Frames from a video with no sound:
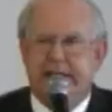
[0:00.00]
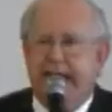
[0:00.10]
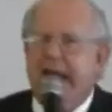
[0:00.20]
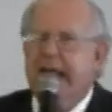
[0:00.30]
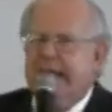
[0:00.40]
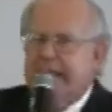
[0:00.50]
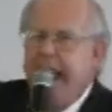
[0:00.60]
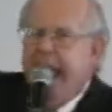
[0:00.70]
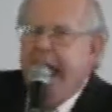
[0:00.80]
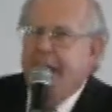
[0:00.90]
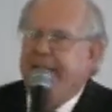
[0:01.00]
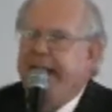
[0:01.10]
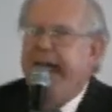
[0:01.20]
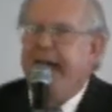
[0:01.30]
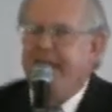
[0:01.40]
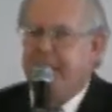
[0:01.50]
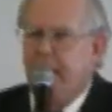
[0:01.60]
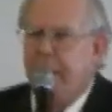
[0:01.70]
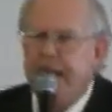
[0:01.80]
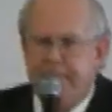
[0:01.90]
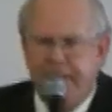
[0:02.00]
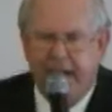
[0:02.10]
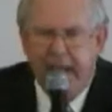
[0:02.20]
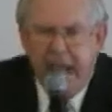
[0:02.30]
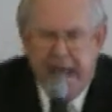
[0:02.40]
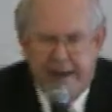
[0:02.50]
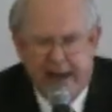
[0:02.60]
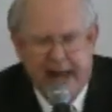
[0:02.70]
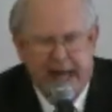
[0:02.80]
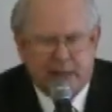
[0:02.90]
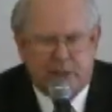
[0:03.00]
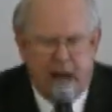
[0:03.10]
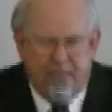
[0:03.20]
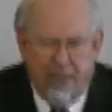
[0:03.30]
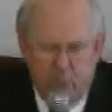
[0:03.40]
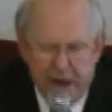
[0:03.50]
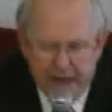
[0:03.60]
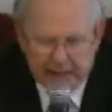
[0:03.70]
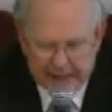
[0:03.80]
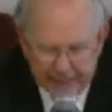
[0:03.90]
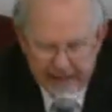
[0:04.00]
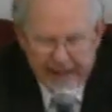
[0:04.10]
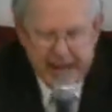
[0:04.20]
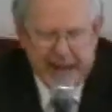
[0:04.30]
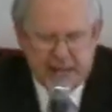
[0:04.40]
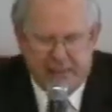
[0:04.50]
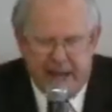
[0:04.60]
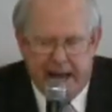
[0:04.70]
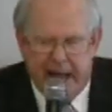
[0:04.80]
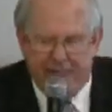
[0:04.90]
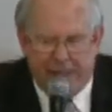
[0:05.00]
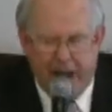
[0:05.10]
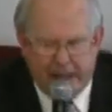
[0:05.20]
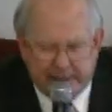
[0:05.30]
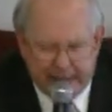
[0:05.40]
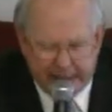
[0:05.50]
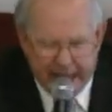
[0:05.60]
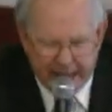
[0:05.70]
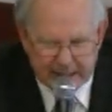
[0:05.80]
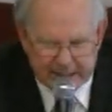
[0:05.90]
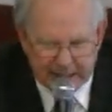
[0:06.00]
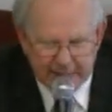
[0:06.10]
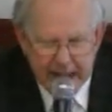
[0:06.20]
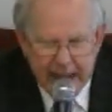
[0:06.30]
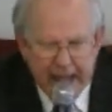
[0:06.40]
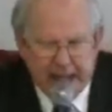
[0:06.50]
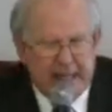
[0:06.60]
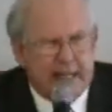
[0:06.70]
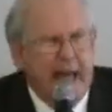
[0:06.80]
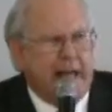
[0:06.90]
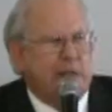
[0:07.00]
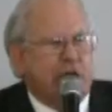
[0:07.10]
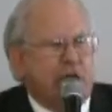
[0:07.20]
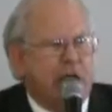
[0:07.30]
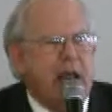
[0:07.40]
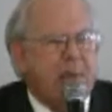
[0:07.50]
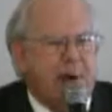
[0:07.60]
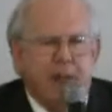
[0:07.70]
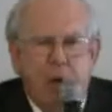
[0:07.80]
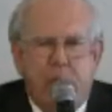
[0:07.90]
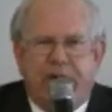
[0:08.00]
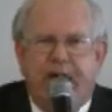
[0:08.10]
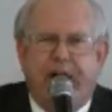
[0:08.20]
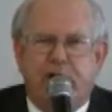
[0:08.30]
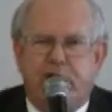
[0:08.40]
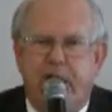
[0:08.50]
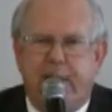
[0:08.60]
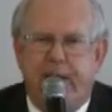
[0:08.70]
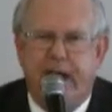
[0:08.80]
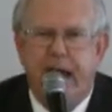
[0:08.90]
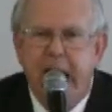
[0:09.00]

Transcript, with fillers: knees uh, and began to weep. In the last couple of weeks, uh, he has been a frantic case, uh, and it's like the sheep without a shepherd.